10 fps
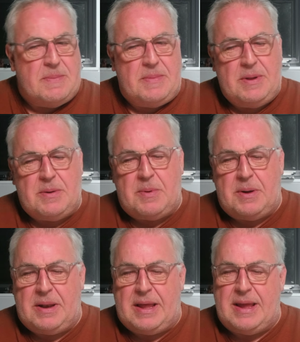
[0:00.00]
little
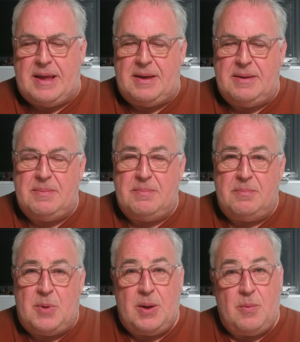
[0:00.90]
while later,
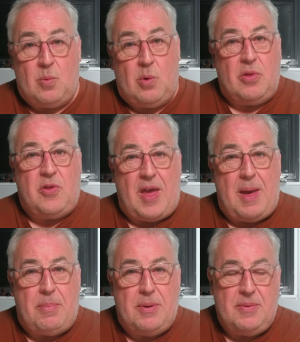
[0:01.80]
my
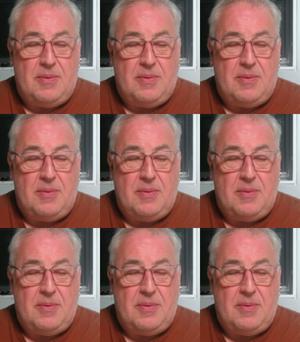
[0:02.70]
WhatsApp